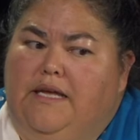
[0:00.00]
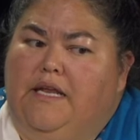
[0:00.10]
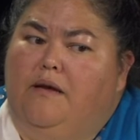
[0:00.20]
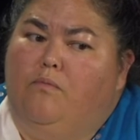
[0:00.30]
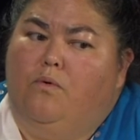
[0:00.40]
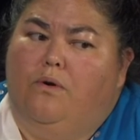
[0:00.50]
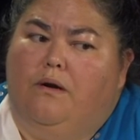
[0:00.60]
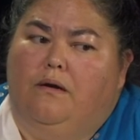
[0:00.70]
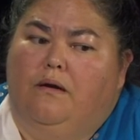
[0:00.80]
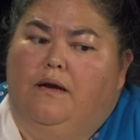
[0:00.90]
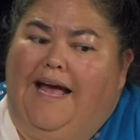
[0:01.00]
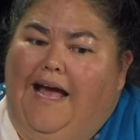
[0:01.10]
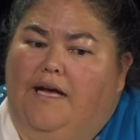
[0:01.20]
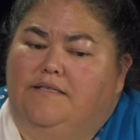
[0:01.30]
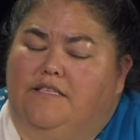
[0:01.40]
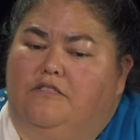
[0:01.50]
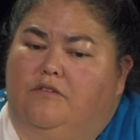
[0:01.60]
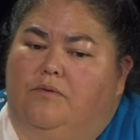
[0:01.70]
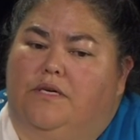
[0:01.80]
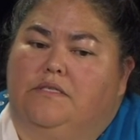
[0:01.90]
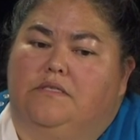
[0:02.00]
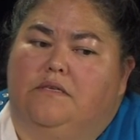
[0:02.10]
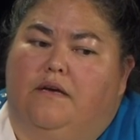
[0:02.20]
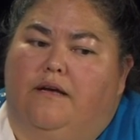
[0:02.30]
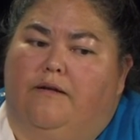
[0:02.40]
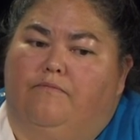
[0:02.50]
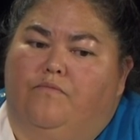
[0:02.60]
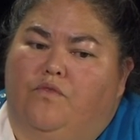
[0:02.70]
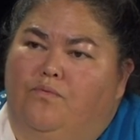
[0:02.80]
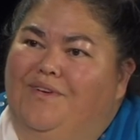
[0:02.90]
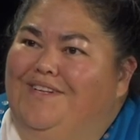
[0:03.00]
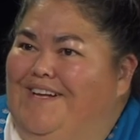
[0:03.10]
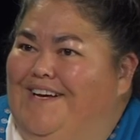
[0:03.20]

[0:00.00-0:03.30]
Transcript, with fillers: getting more access to us, um, the real